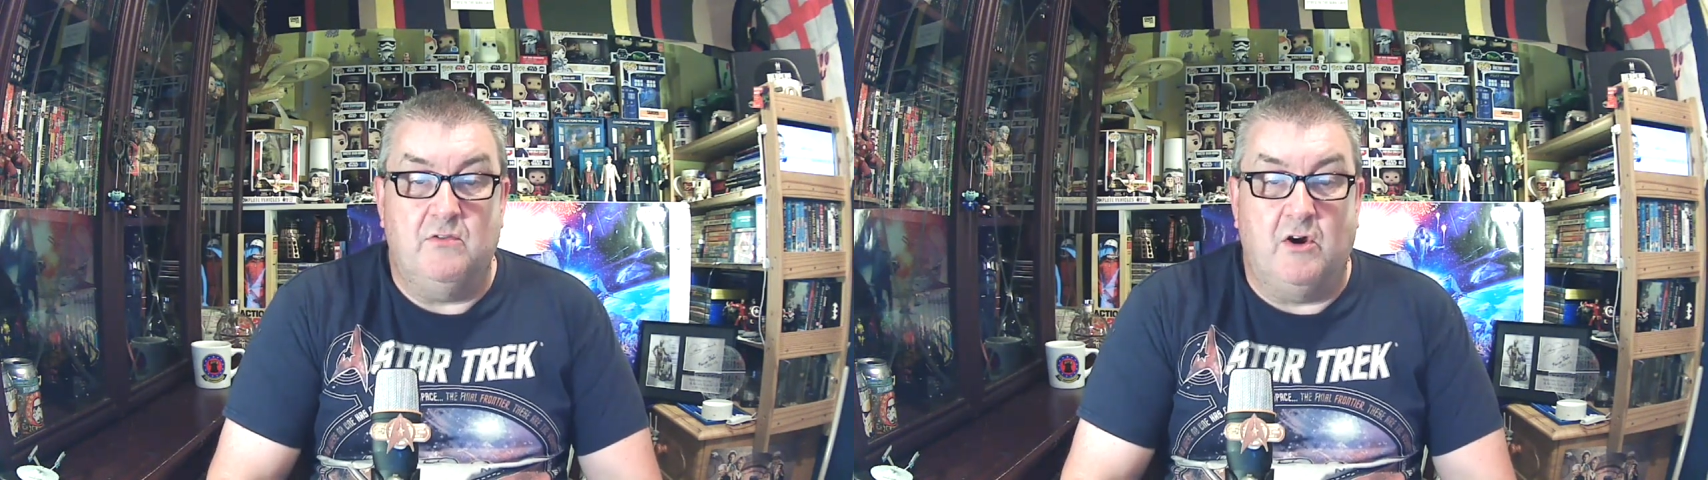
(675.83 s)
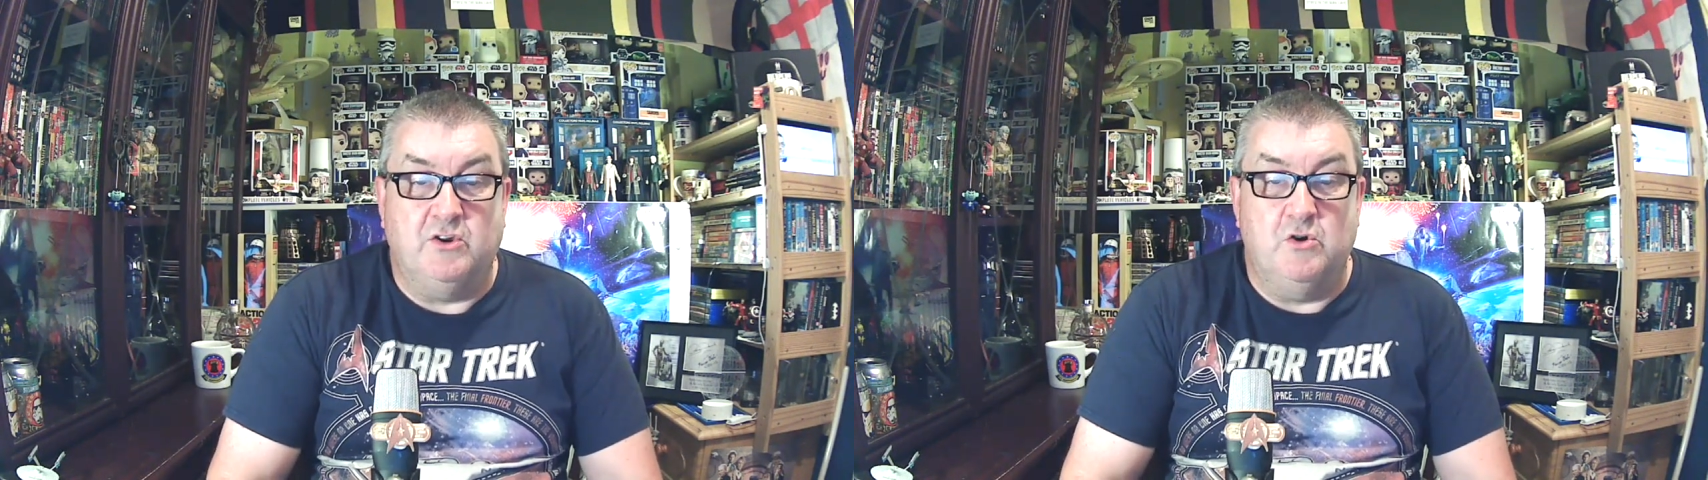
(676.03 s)

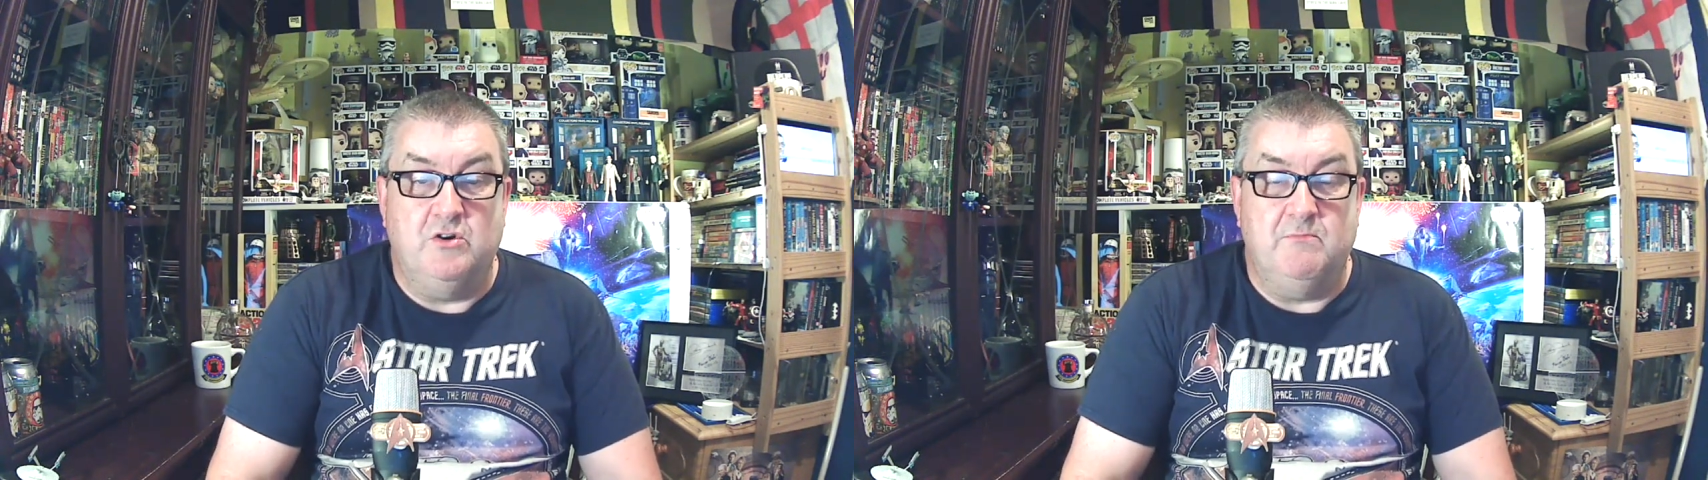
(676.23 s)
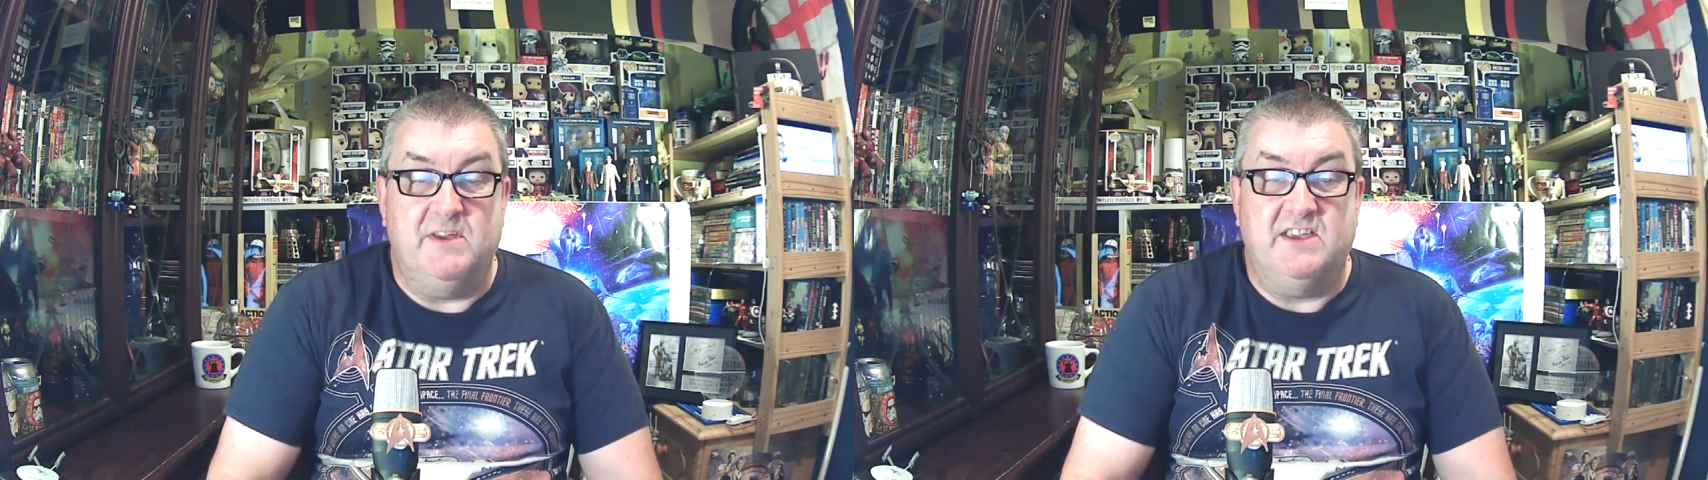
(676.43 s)
I
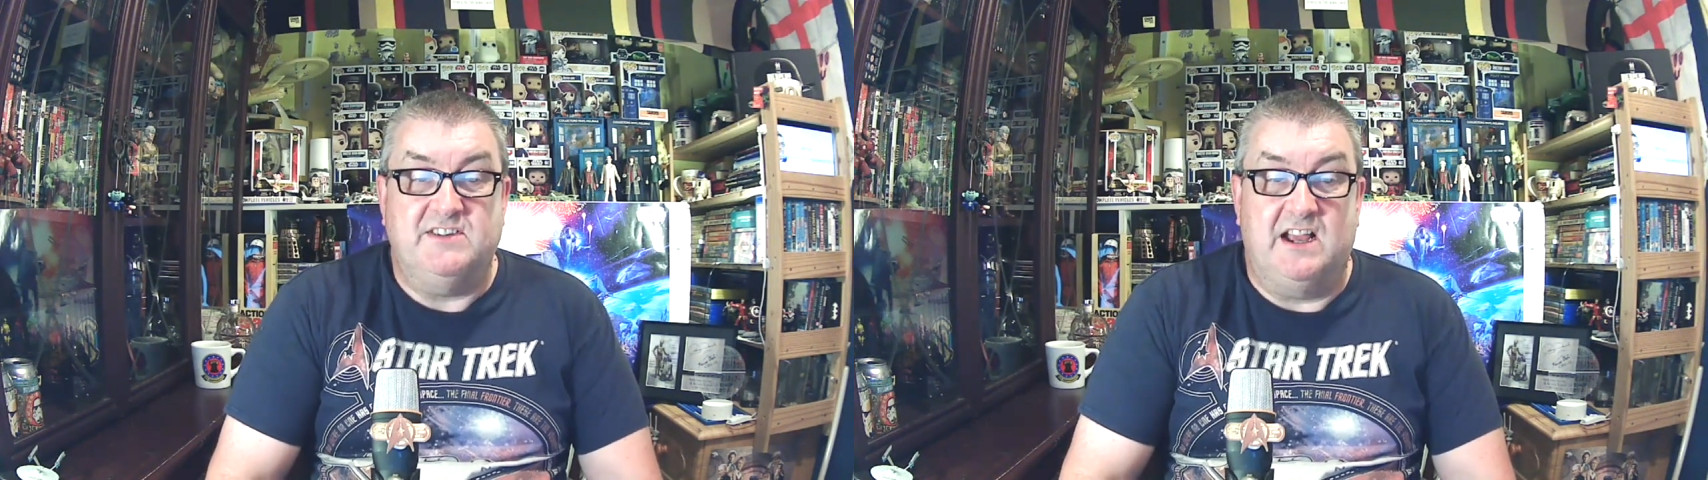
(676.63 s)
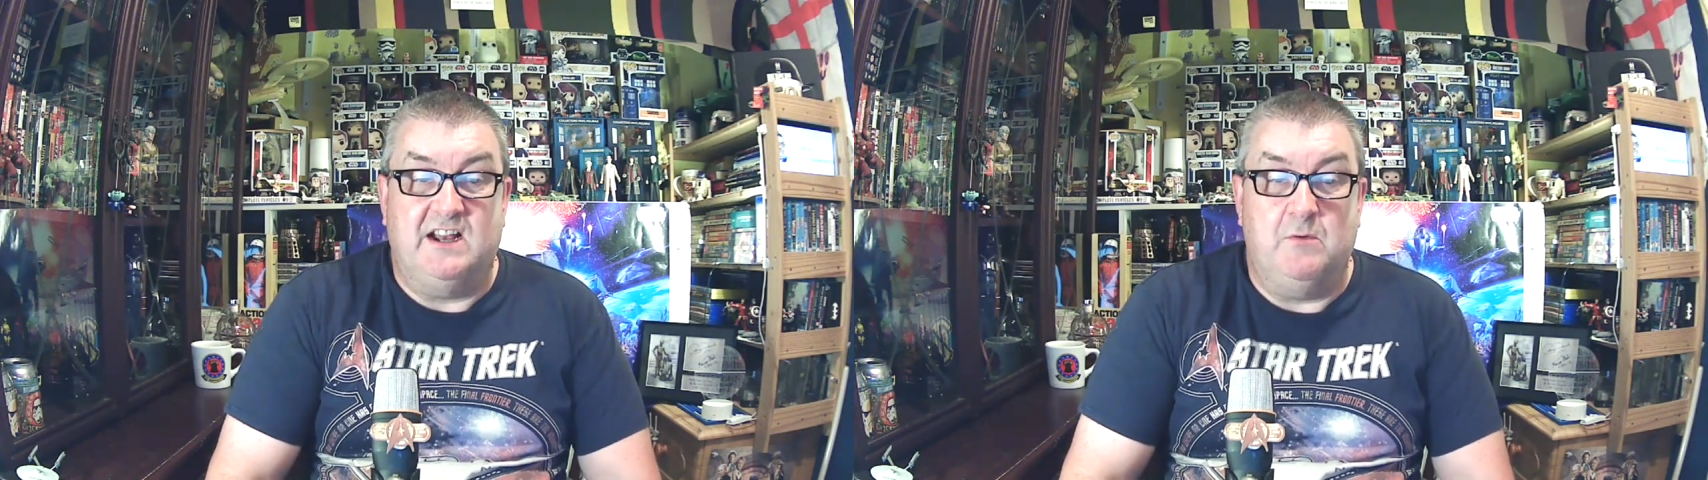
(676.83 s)
couldn't be
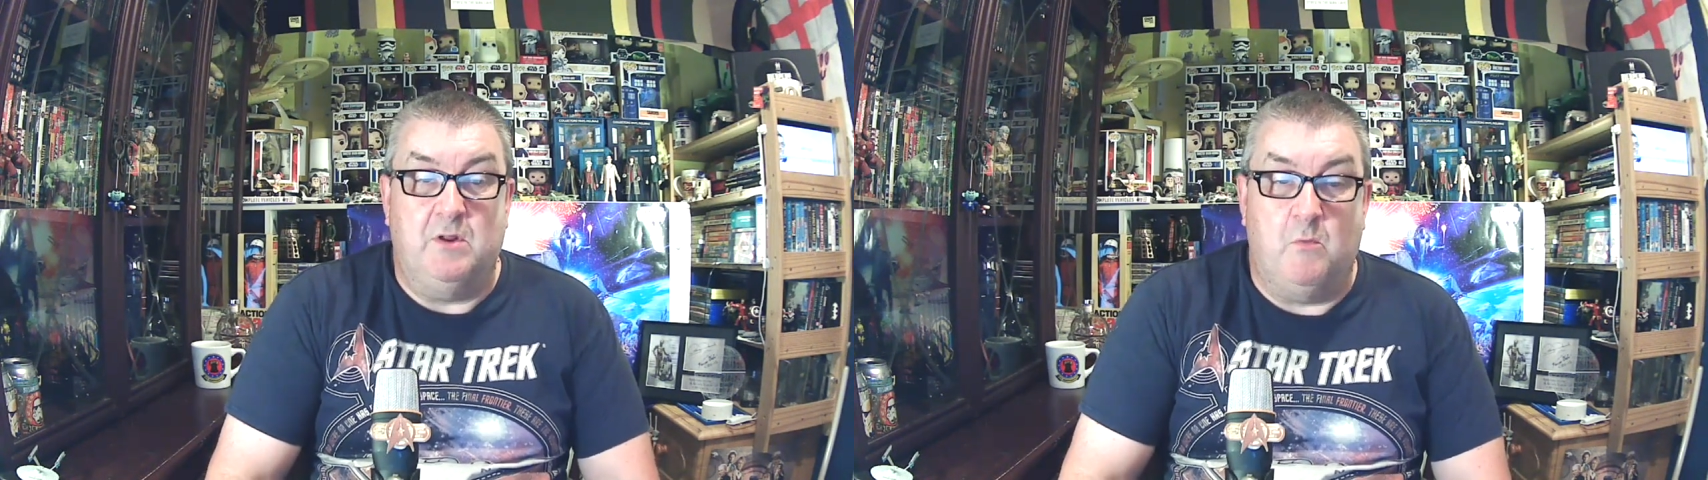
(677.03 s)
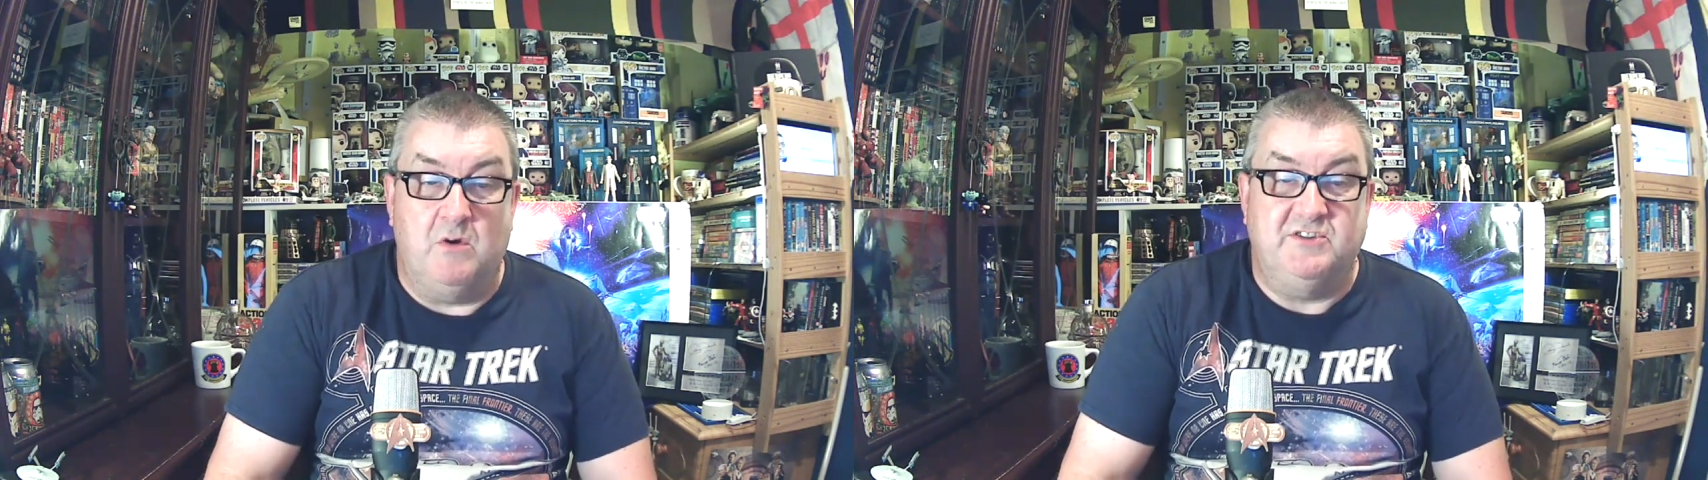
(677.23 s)
exactly
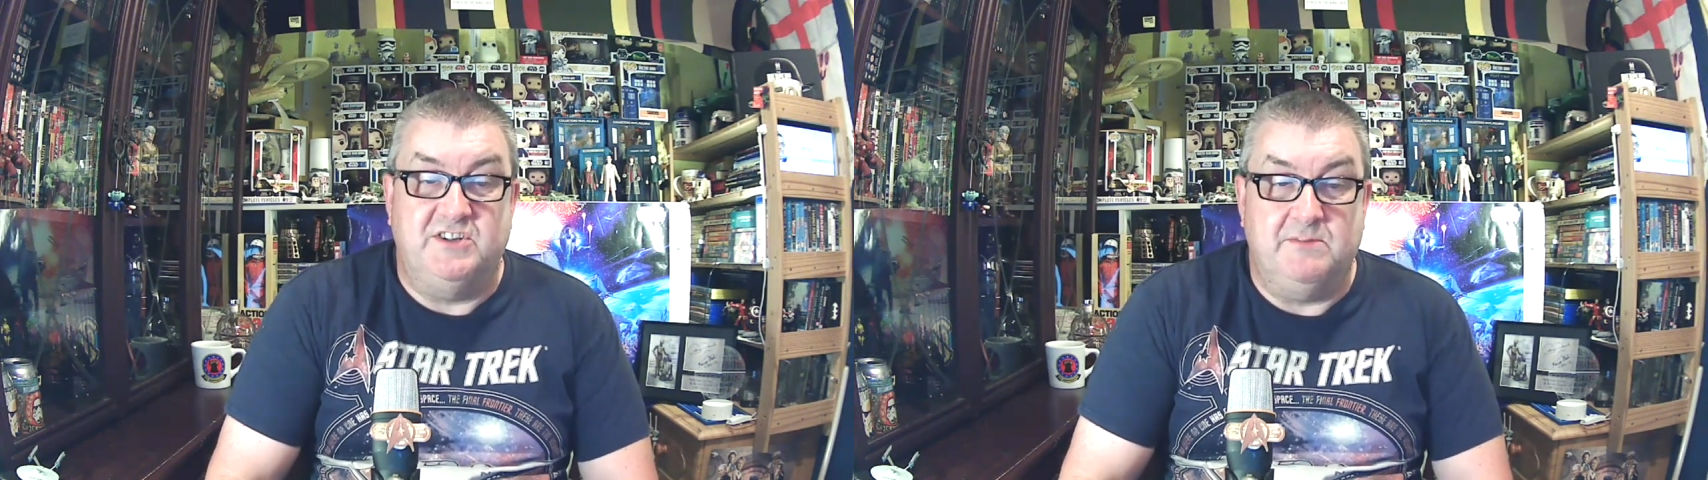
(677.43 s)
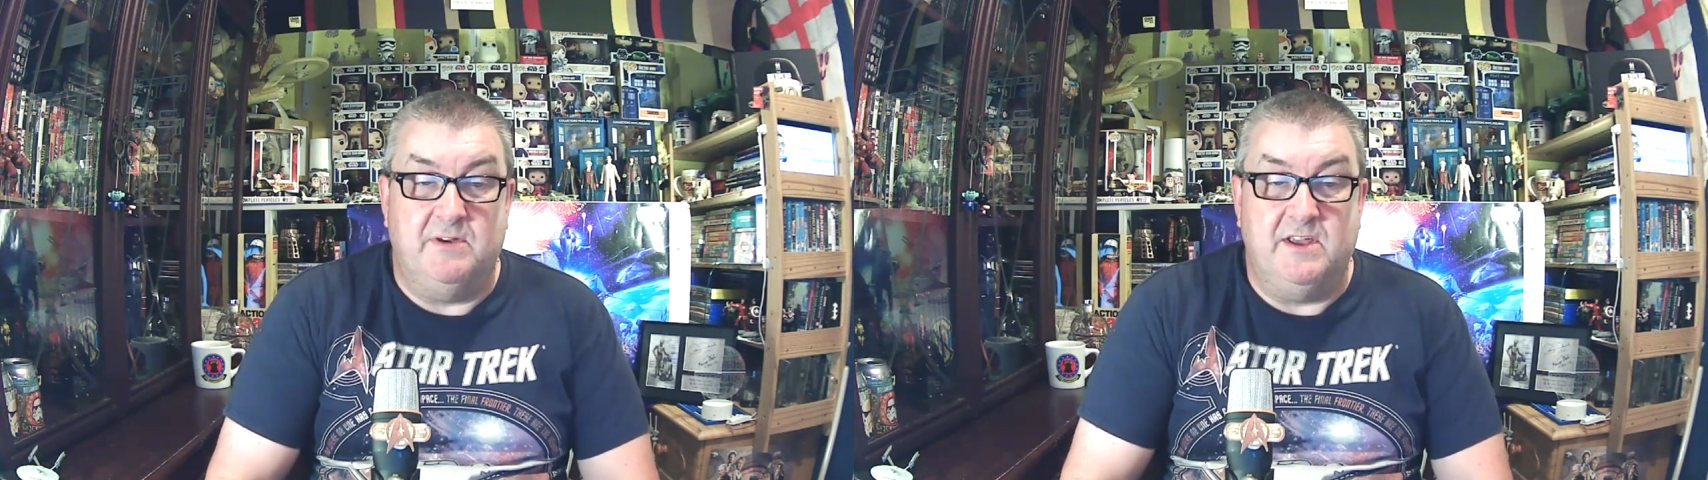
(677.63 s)
what I
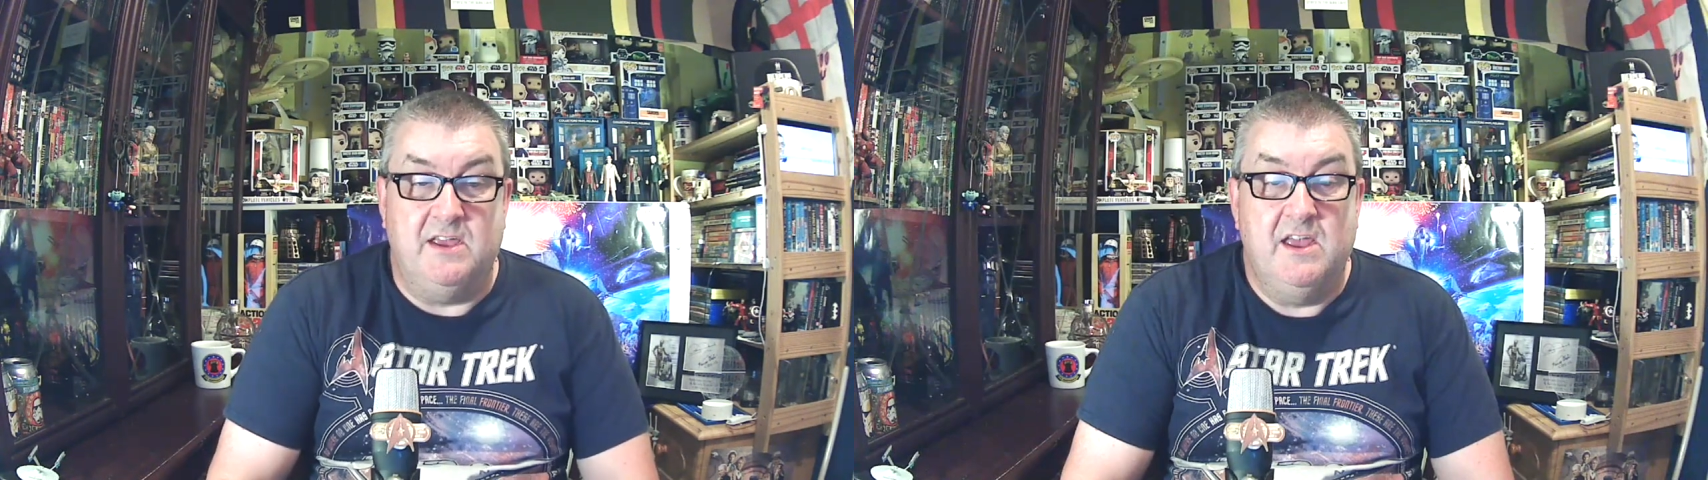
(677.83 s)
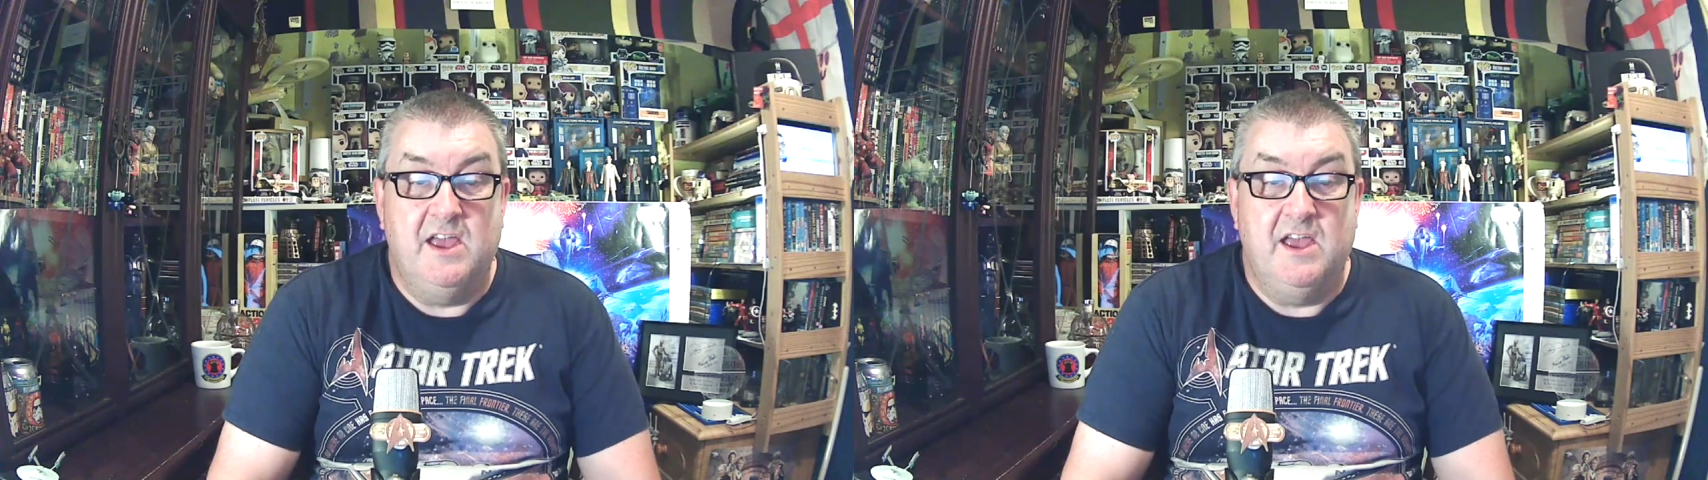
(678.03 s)
wanted to be